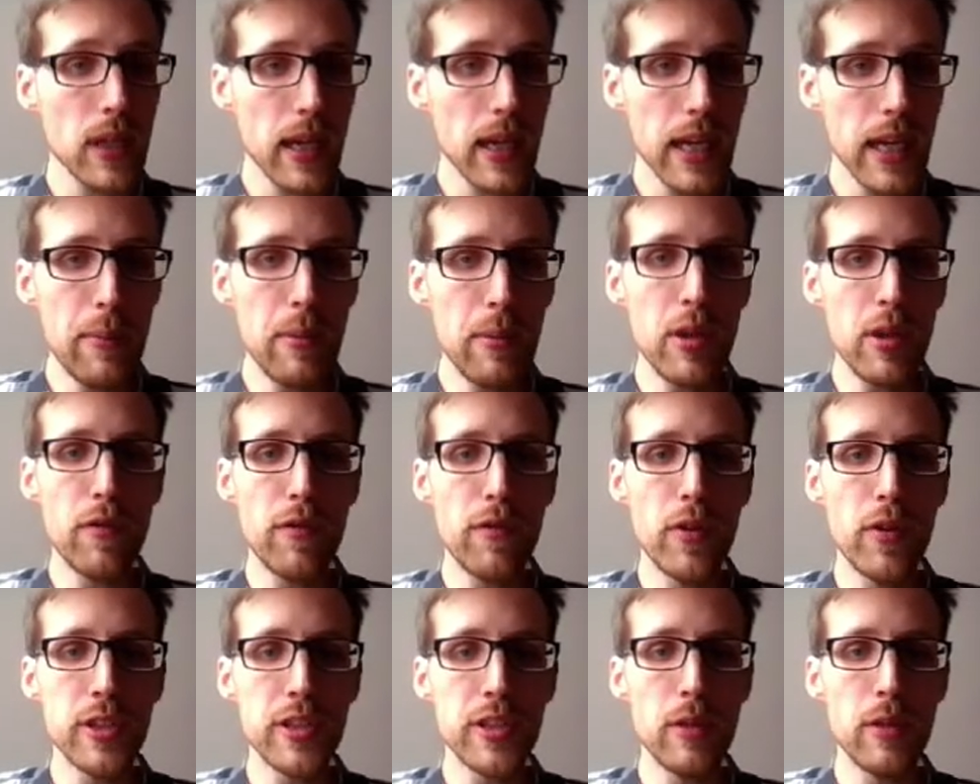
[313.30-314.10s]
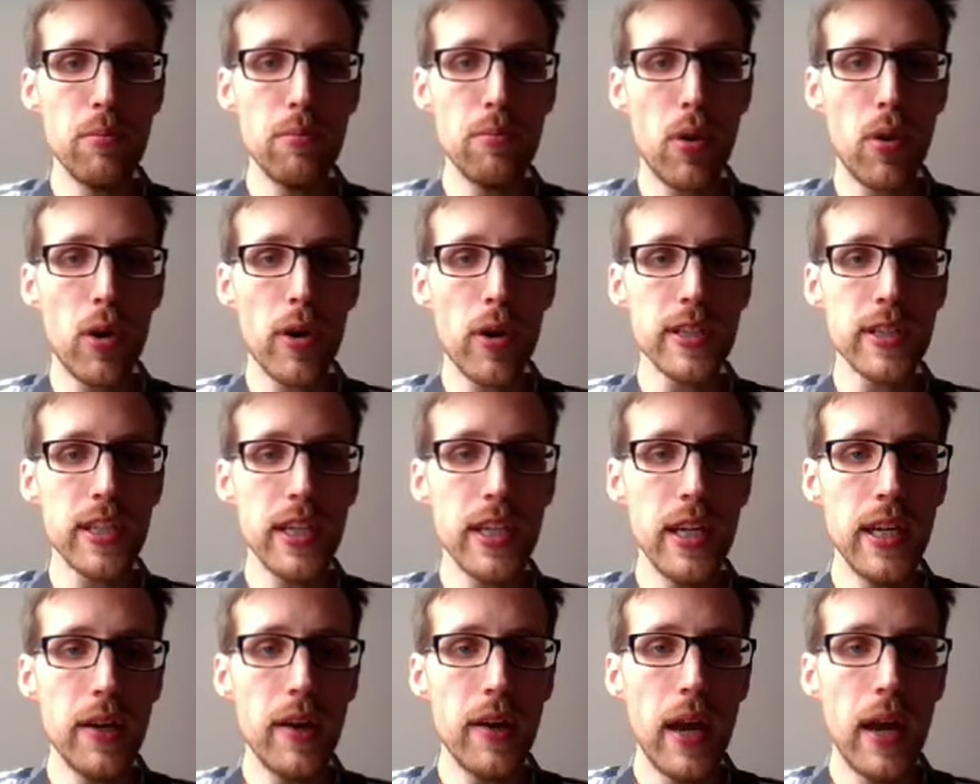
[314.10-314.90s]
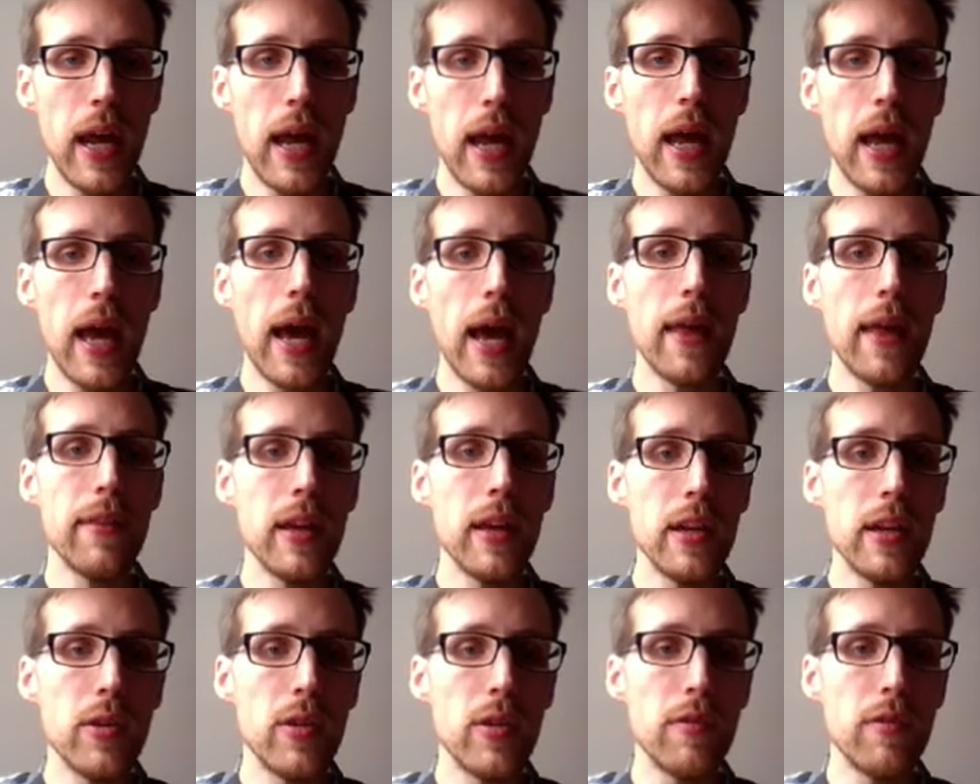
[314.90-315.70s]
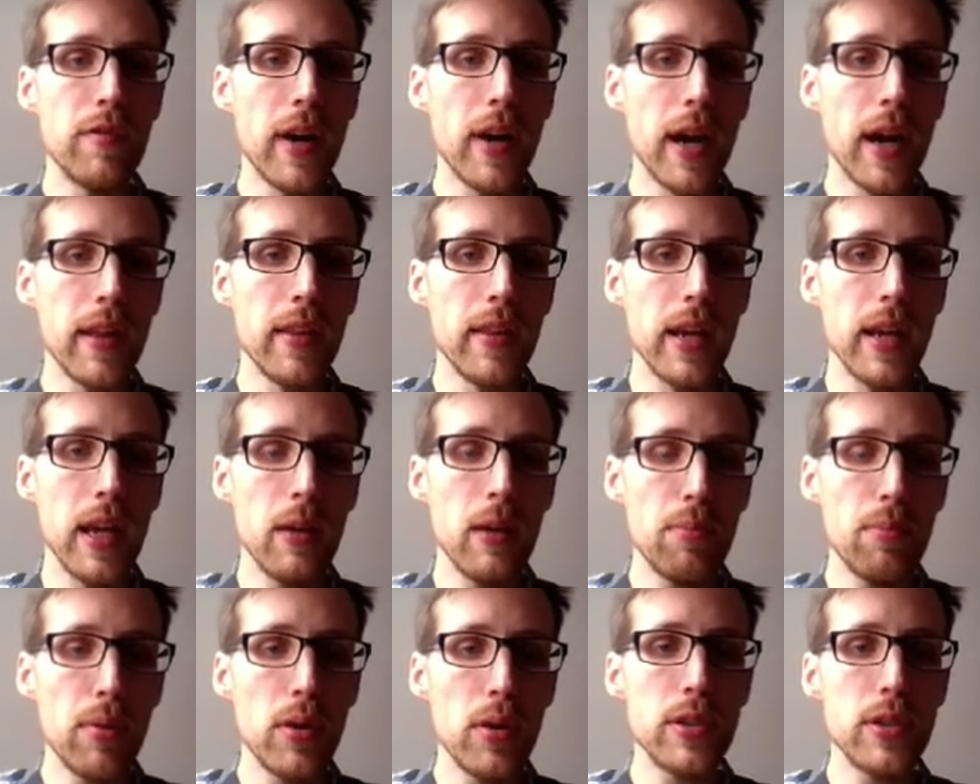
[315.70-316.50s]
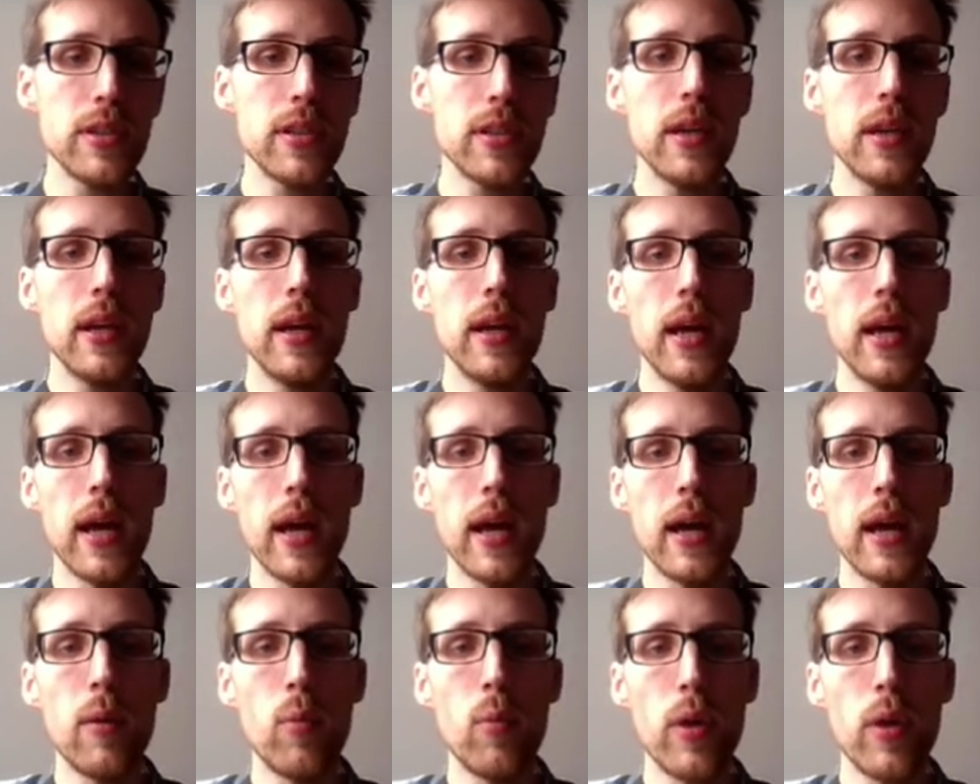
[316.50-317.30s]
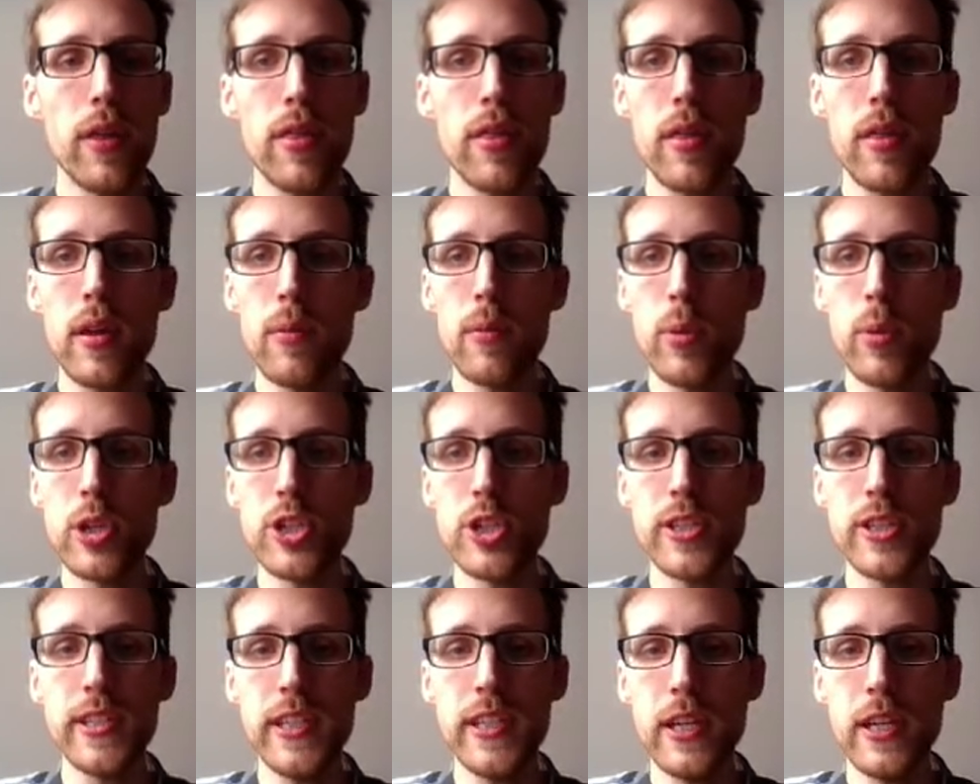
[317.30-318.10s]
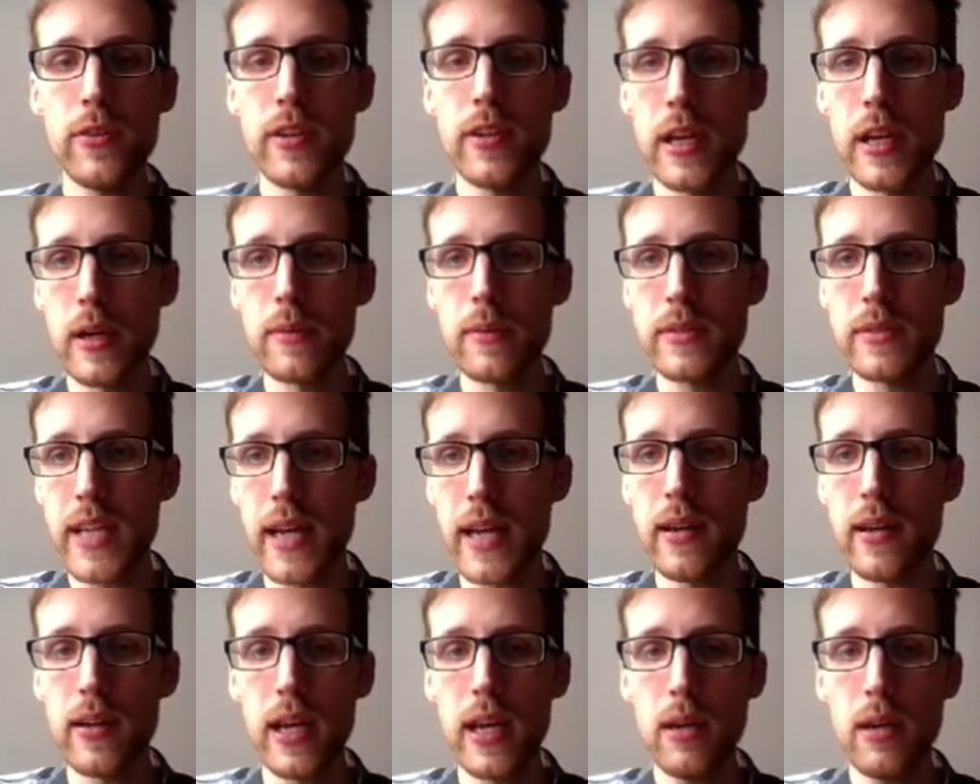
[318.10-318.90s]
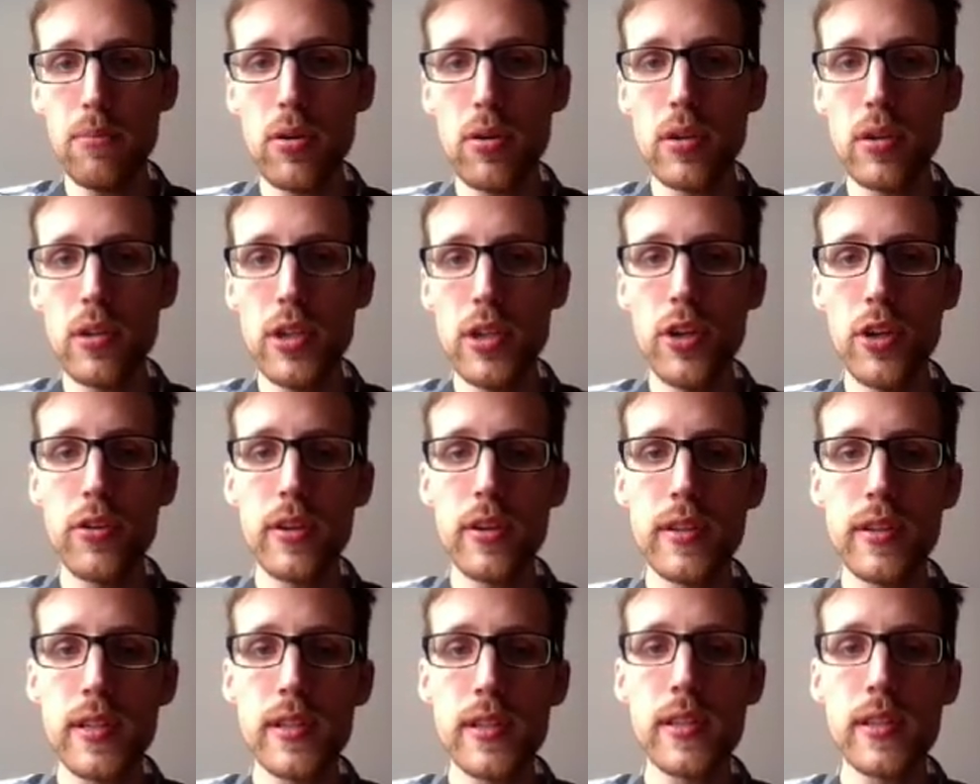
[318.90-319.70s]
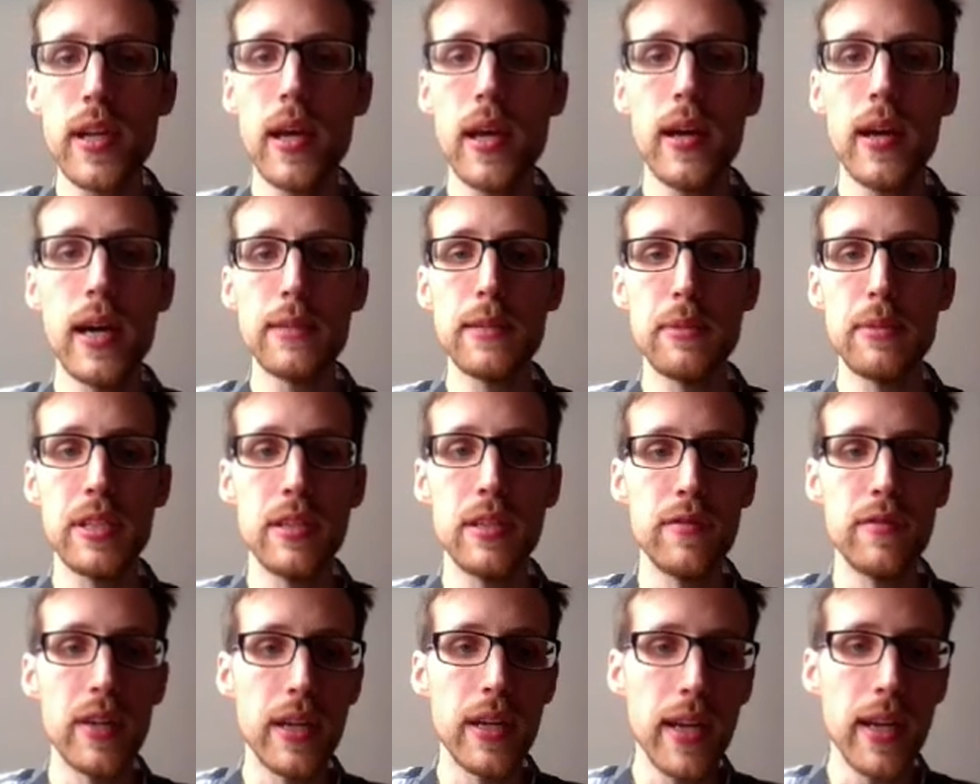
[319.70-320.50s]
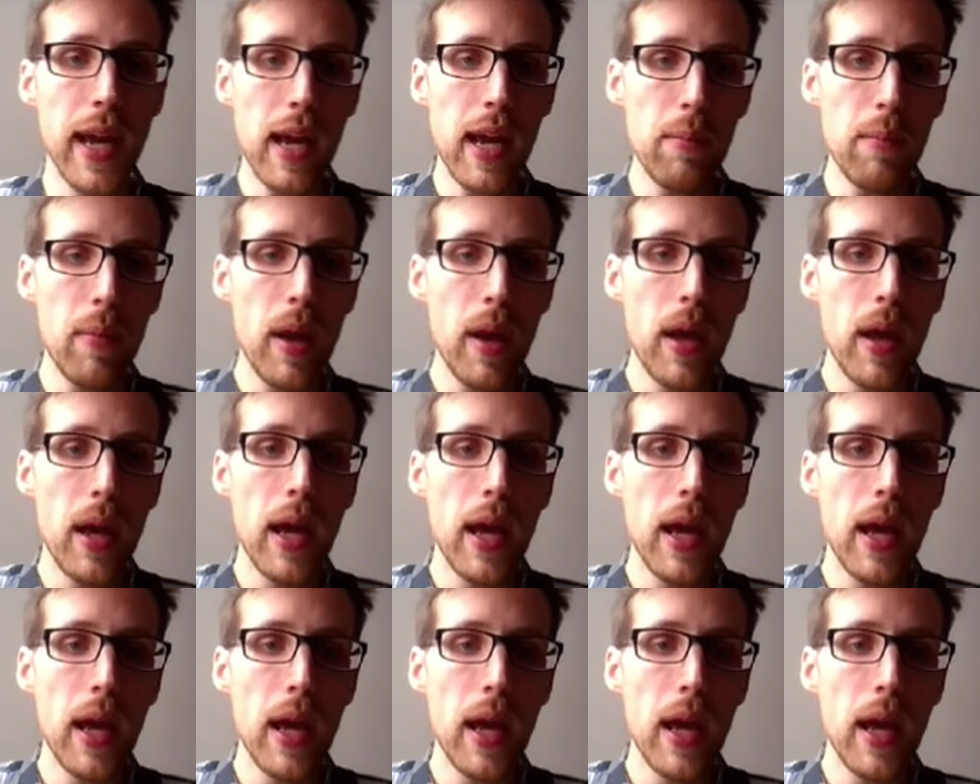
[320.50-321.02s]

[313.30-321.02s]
Then you first import here, and then you define the input which is here 10 input neurons, specific name,